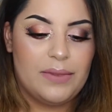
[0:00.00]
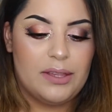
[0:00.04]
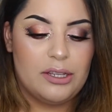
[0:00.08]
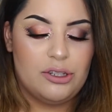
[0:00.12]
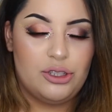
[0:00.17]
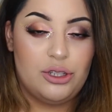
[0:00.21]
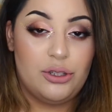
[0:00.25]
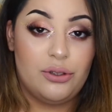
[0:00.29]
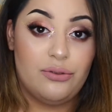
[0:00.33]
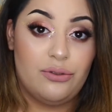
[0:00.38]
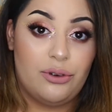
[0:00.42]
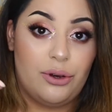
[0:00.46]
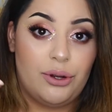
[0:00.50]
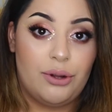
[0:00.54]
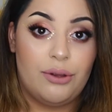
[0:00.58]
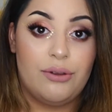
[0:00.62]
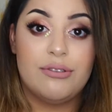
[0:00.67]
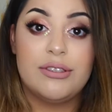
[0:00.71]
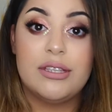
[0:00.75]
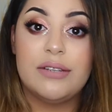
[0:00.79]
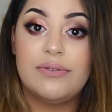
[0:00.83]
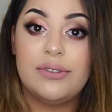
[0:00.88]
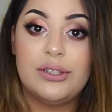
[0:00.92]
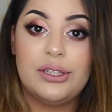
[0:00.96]
shoot
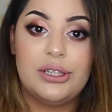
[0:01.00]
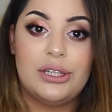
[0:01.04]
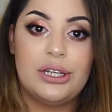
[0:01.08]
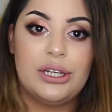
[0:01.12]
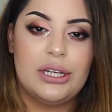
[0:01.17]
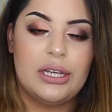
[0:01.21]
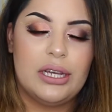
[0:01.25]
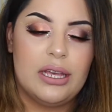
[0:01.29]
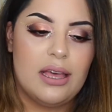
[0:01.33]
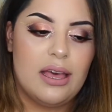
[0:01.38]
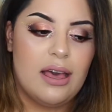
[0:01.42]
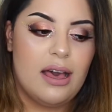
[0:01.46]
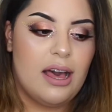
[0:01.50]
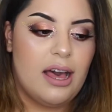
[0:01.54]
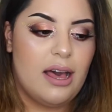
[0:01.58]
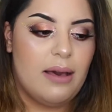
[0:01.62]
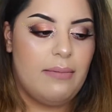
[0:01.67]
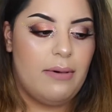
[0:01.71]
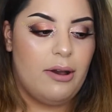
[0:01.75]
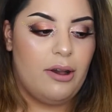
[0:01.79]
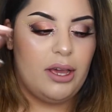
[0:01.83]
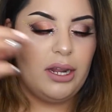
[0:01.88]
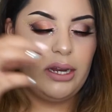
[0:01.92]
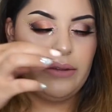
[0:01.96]
photos of the look.
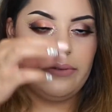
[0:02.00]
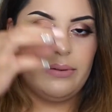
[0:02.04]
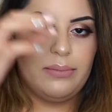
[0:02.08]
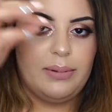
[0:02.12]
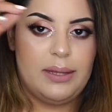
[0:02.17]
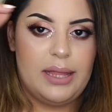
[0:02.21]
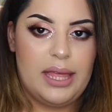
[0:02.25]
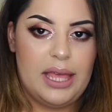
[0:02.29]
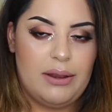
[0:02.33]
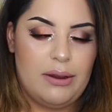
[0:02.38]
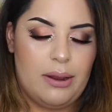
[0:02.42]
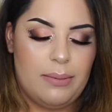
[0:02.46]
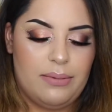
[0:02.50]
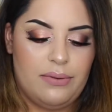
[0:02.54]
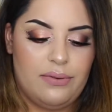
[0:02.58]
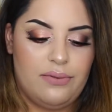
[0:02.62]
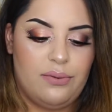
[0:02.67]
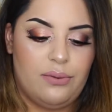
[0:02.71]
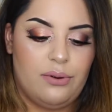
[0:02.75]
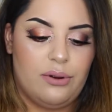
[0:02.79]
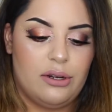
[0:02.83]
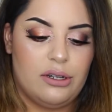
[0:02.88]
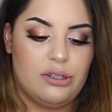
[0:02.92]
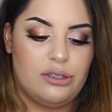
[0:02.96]
I'll kind of apply it right
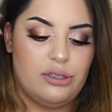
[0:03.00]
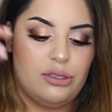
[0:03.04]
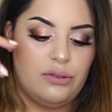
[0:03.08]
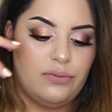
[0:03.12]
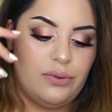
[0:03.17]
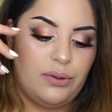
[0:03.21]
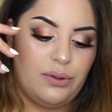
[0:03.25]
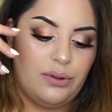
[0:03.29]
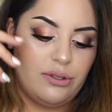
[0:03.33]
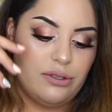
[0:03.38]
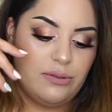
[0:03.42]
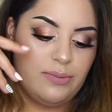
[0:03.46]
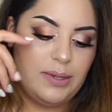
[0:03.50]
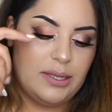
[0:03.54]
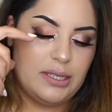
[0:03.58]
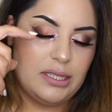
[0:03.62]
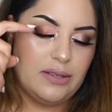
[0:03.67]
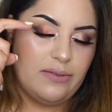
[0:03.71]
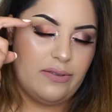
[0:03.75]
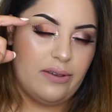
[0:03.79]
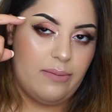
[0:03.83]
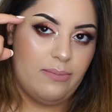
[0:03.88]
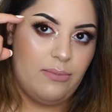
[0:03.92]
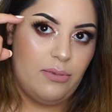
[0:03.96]
before I shoot photos, because
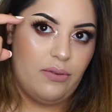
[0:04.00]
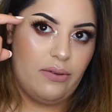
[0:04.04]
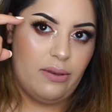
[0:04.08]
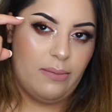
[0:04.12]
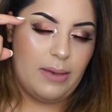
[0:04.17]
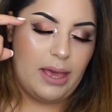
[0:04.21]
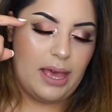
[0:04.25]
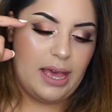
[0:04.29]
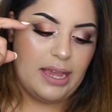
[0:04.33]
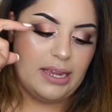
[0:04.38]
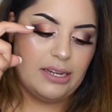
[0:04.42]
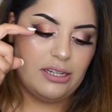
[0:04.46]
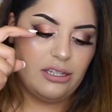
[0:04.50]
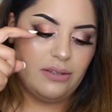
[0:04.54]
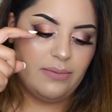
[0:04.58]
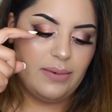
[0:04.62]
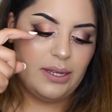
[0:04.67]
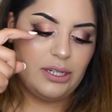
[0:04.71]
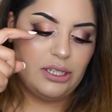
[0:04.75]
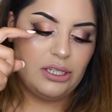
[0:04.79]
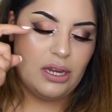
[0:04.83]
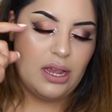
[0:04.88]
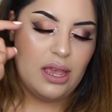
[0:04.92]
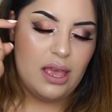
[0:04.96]
if I'm moving my eye too
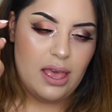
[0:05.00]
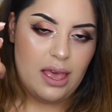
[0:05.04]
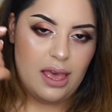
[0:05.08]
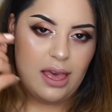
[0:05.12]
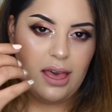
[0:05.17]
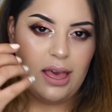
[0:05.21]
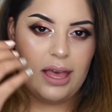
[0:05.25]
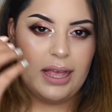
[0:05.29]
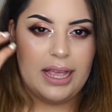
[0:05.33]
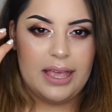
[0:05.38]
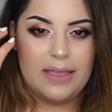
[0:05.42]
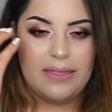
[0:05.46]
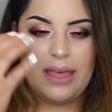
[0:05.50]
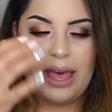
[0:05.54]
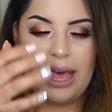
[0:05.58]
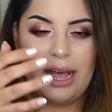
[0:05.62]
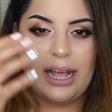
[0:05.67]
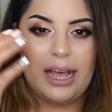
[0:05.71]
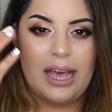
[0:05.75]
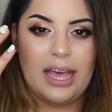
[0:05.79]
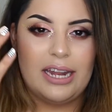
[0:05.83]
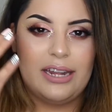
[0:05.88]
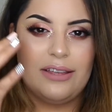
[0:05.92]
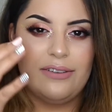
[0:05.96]
much, again,
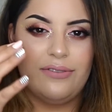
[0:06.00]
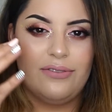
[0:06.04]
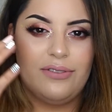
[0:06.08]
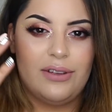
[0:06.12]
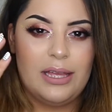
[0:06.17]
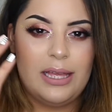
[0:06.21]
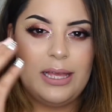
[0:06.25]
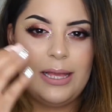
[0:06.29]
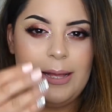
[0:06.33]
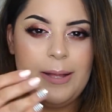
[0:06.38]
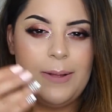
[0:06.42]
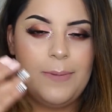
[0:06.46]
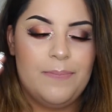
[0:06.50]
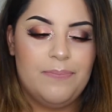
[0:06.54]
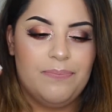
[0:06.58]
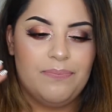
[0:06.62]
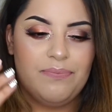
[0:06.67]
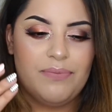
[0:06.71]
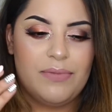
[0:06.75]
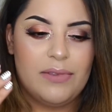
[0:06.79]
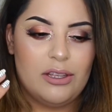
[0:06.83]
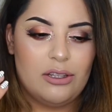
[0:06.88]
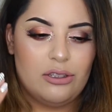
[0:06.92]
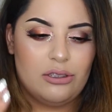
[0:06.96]
that kind of,
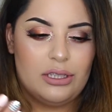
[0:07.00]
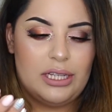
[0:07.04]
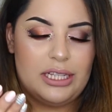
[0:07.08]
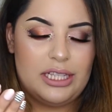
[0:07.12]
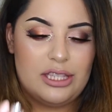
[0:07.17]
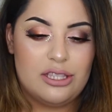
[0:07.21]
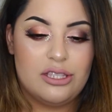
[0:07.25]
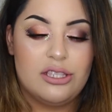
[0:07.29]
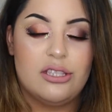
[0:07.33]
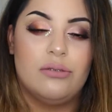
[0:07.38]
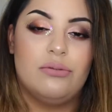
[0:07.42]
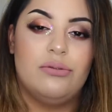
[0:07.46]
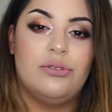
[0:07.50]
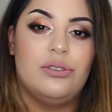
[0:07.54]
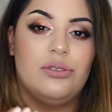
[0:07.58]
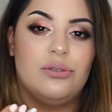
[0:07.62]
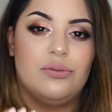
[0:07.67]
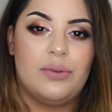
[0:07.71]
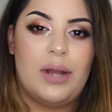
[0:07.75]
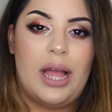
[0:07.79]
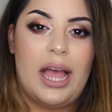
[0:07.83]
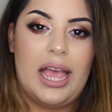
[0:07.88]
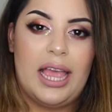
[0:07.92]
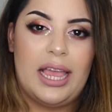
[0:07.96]
it's so
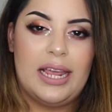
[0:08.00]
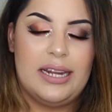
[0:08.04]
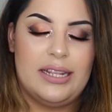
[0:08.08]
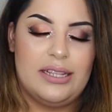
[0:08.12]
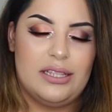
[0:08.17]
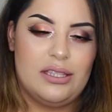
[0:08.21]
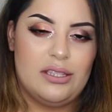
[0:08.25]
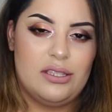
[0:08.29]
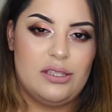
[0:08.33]
dry and